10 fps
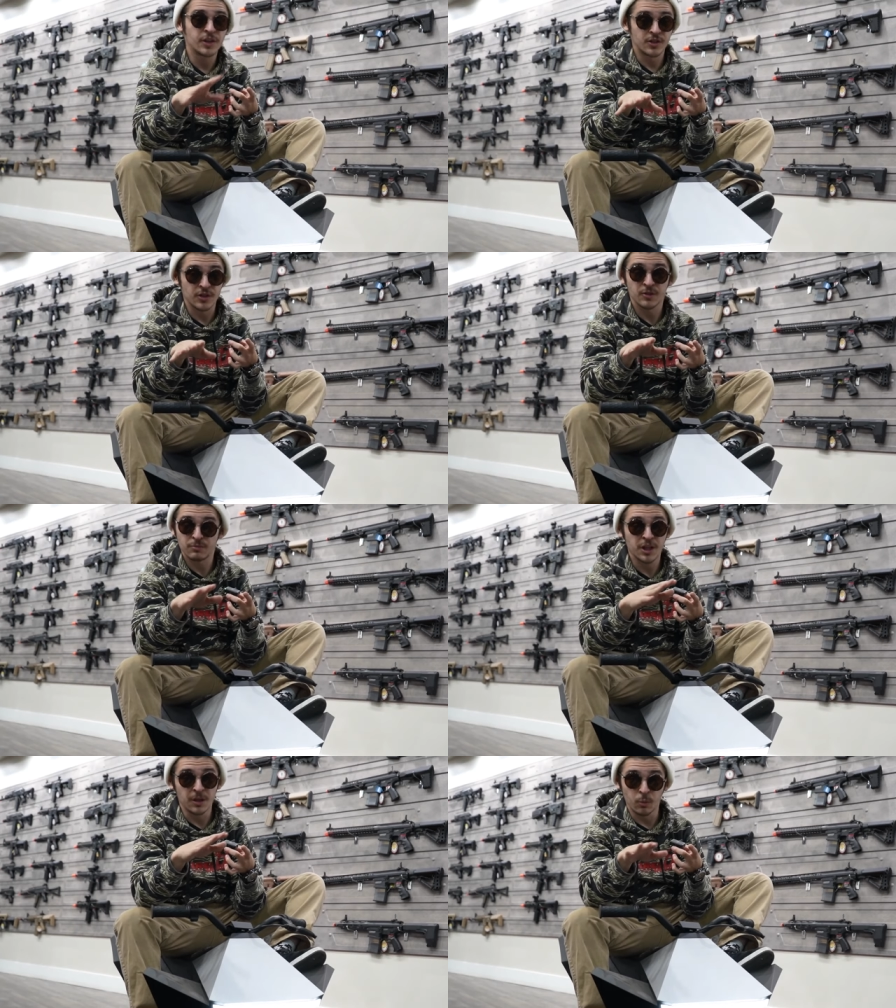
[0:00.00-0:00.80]
then
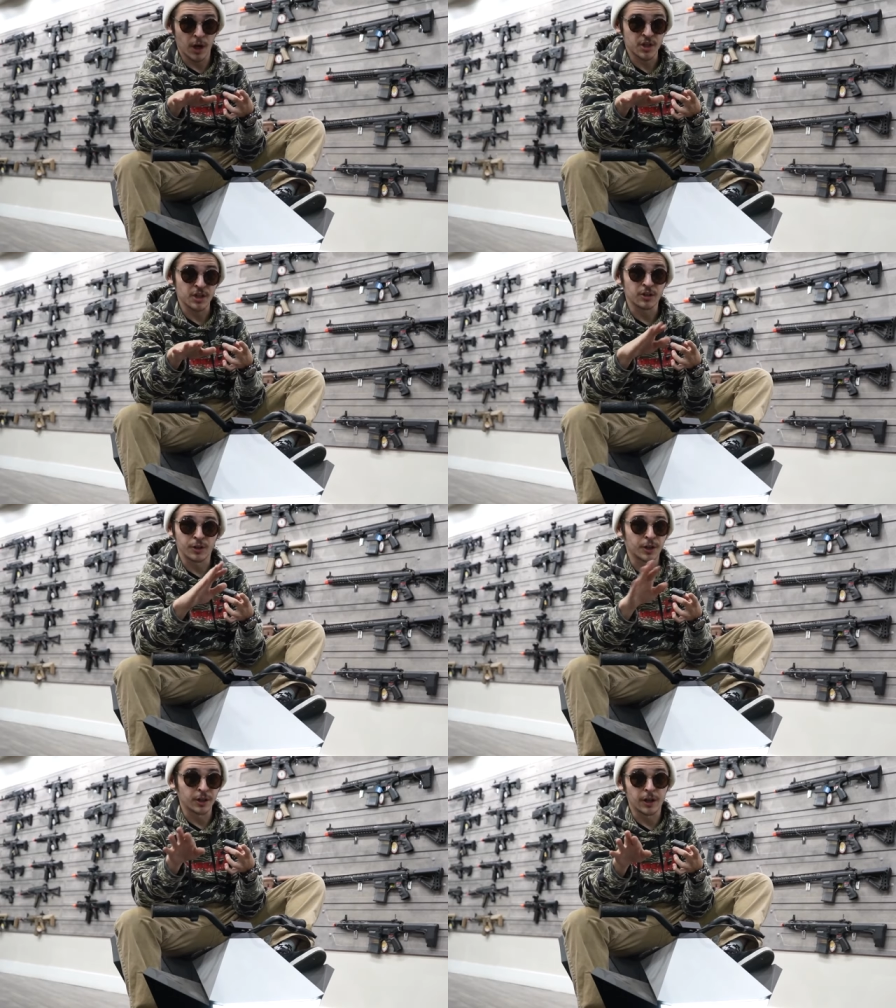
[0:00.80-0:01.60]
just keep watching. You're
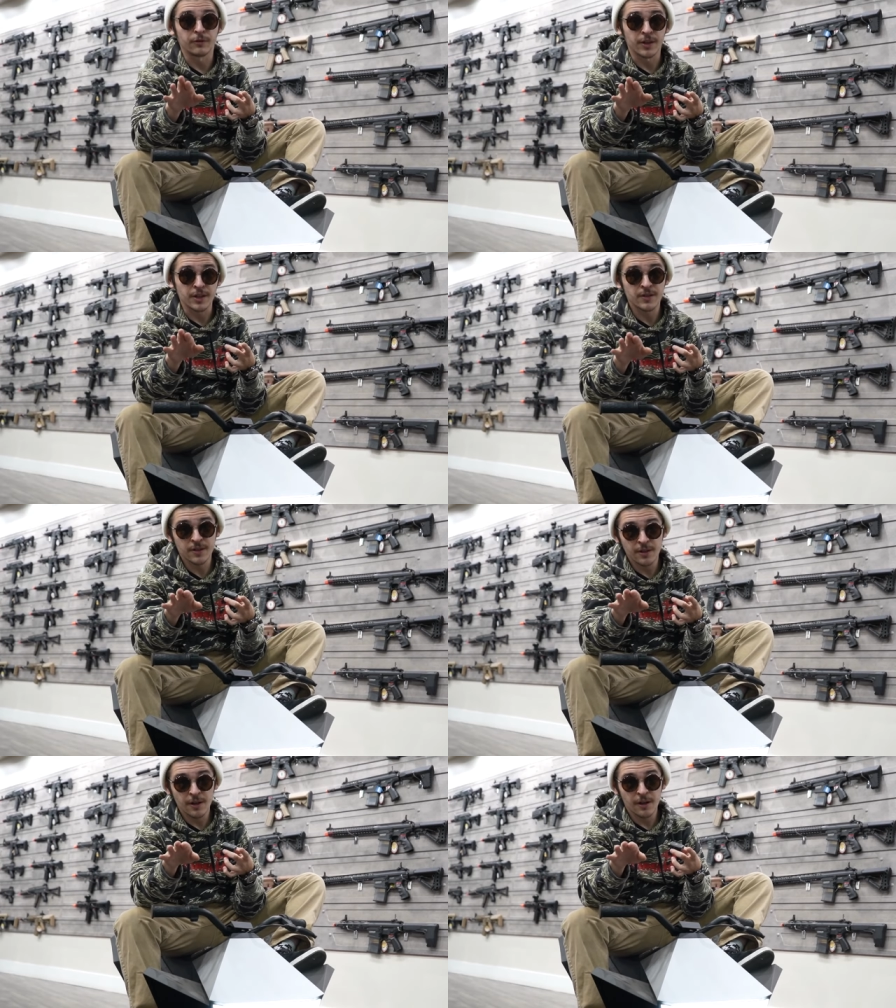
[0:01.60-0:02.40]
gonna love this.